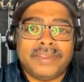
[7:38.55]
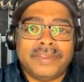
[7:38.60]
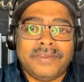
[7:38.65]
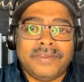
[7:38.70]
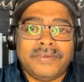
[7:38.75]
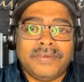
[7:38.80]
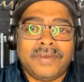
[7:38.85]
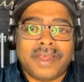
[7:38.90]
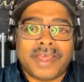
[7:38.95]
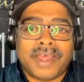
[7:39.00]

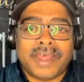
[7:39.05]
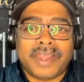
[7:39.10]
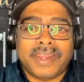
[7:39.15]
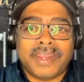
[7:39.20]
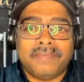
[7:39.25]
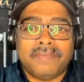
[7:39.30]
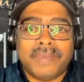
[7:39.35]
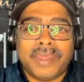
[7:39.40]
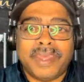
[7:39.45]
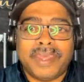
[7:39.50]
You
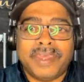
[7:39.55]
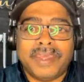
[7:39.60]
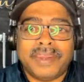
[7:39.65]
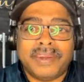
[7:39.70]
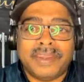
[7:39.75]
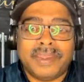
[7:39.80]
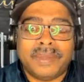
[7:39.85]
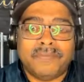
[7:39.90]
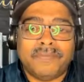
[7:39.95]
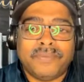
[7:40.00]
are the
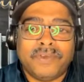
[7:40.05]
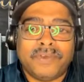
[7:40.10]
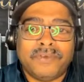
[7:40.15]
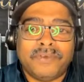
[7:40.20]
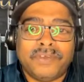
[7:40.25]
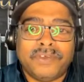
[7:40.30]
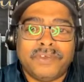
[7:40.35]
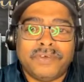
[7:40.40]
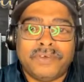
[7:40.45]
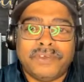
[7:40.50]
man. I'm
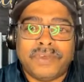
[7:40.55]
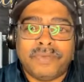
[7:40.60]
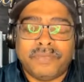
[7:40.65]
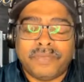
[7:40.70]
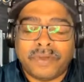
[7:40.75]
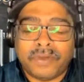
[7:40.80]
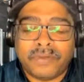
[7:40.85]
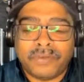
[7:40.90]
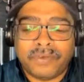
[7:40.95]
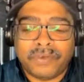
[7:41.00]
pro Tony,
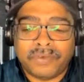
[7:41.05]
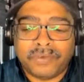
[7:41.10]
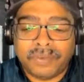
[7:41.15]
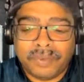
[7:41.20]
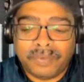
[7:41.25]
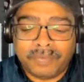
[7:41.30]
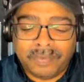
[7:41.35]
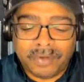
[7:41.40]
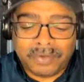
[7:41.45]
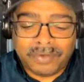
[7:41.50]
pro
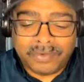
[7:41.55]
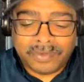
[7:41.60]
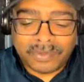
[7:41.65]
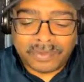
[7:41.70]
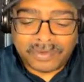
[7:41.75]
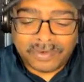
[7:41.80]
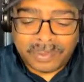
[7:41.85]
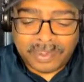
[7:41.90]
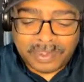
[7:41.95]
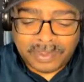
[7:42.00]
Tony, pro
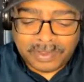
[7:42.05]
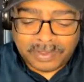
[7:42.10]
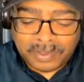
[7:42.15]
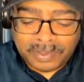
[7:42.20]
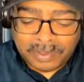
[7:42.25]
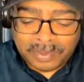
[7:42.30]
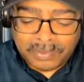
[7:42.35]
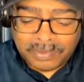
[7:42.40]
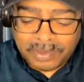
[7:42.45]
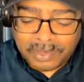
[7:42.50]
Tony.
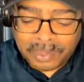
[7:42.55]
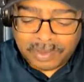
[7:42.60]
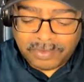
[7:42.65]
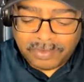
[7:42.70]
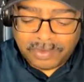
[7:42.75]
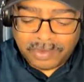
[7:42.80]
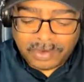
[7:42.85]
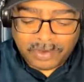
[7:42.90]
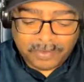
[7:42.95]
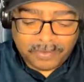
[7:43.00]
Don't
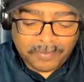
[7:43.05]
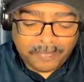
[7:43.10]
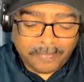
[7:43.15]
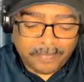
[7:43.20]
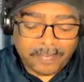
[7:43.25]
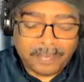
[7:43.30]
tell Joe.